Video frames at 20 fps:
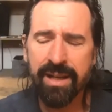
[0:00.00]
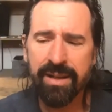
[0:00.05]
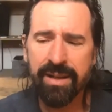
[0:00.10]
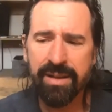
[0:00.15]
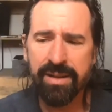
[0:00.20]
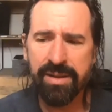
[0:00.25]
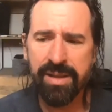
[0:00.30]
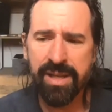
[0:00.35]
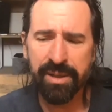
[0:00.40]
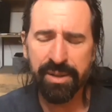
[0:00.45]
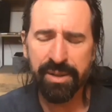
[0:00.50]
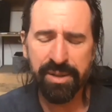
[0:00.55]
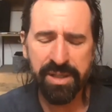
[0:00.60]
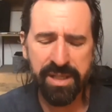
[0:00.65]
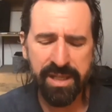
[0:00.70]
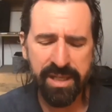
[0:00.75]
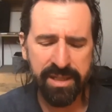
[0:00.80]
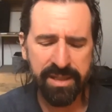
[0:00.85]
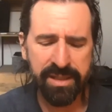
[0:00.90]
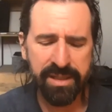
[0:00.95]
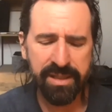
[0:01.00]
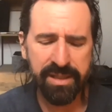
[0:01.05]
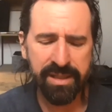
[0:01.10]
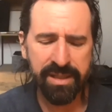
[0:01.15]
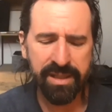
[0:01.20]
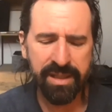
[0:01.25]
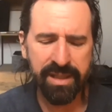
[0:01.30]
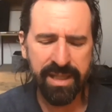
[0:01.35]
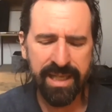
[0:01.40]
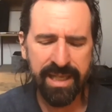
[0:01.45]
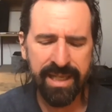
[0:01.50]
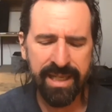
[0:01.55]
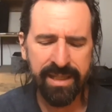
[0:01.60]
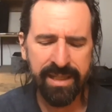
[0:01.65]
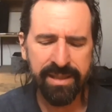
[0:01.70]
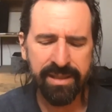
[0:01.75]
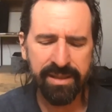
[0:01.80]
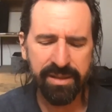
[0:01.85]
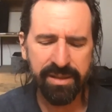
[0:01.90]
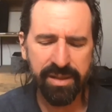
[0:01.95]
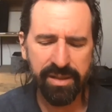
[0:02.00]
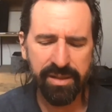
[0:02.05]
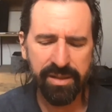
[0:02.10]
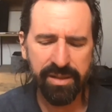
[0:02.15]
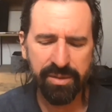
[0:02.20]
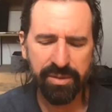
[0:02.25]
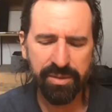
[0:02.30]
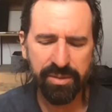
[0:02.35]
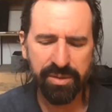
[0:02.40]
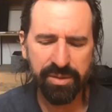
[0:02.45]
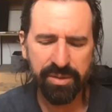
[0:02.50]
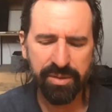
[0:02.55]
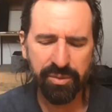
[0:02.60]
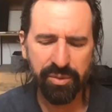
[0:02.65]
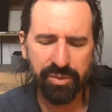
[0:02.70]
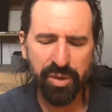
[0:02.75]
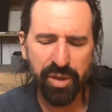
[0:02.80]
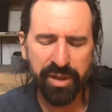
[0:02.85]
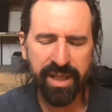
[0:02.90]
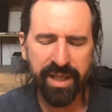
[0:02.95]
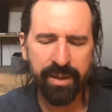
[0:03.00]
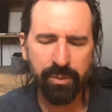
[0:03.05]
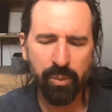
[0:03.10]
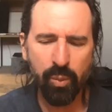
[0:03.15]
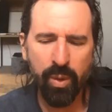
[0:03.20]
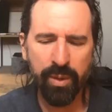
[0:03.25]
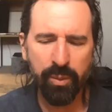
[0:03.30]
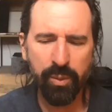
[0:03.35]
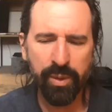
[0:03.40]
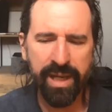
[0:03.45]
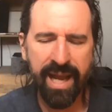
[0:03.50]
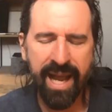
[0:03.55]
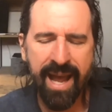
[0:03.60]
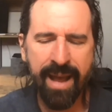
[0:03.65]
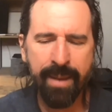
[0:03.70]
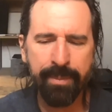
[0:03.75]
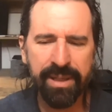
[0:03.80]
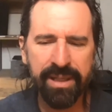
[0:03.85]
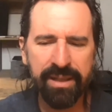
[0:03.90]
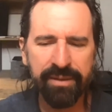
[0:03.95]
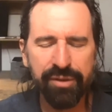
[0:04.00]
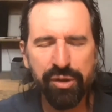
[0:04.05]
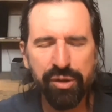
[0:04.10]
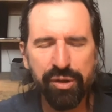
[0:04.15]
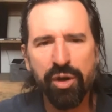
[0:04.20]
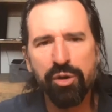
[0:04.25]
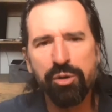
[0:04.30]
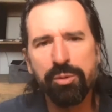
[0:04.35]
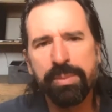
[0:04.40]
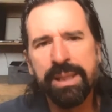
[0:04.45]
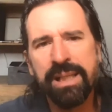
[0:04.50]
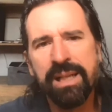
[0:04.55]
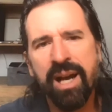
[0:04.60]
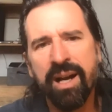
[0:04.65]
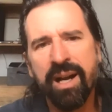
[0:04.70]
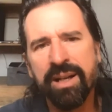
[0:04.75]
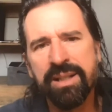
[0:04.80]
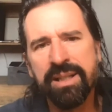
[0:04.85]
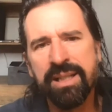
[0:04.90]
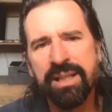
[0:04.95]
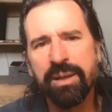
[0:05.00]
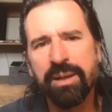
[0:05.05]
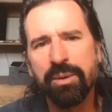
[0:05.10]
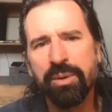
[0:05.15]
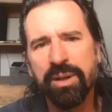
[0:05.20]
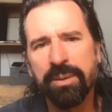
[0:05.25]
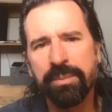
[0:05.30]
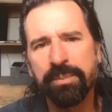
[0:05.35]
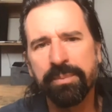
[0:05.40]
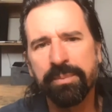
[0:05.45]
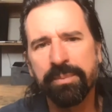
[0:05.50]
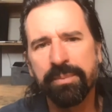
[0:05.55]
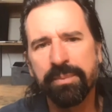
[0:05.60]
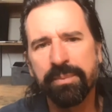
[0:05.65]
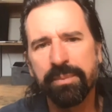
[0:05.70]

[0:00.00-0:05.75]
there's this need to look at what would happen if you go beyond decrim.